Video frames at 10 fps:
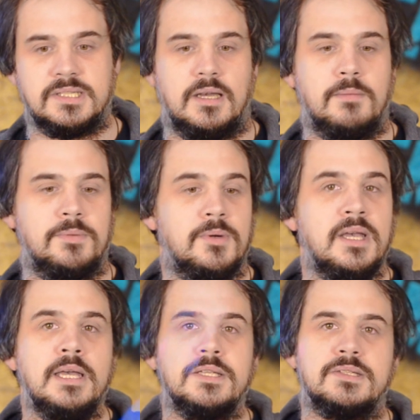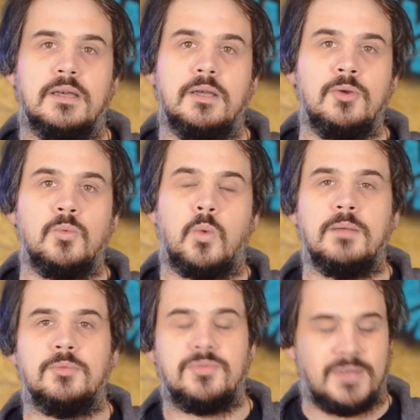example. So
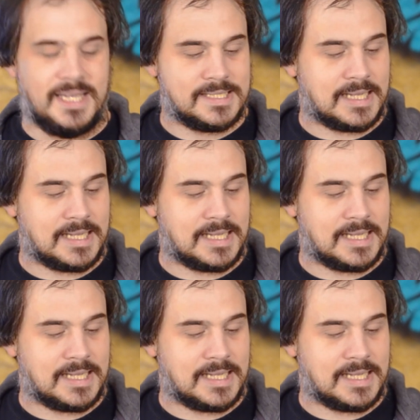white moth is